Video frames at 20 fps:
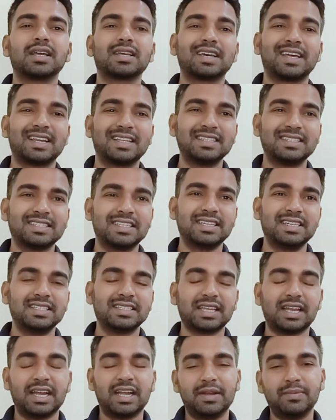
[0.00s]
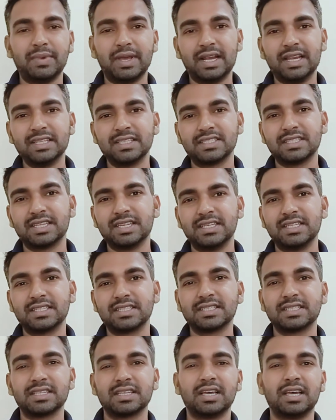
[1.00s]
currencies and
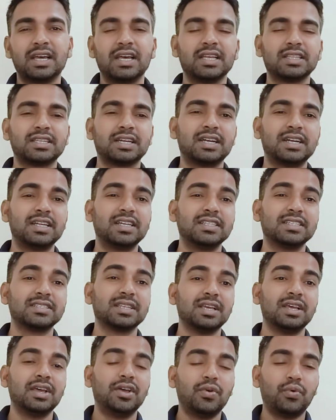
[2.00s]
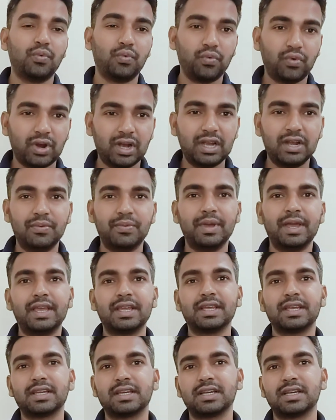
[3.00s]
balances. Third is World
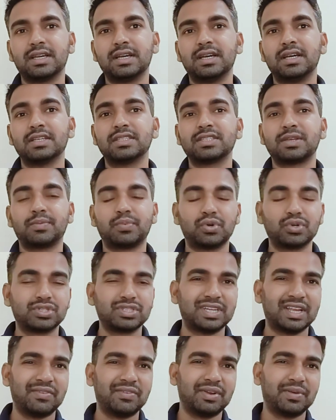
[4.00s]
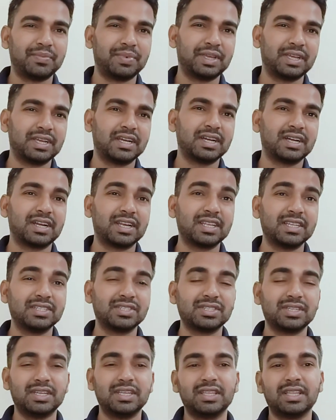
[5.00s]
Bank supports developing
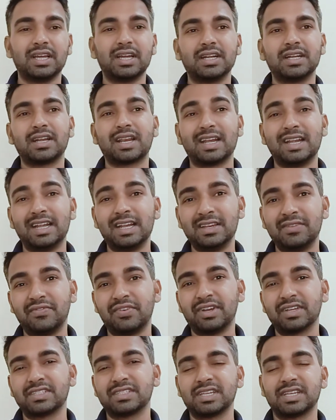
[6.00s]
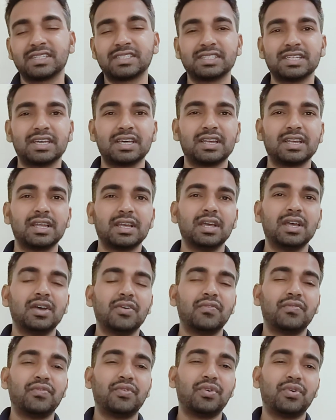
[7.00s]
countries in the trade infrastructure.
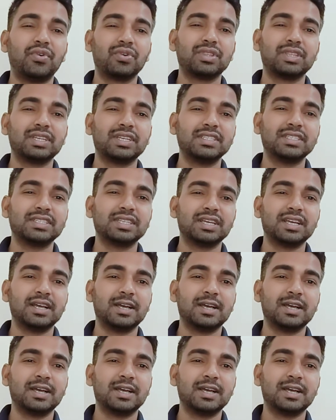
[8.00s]
Fourth is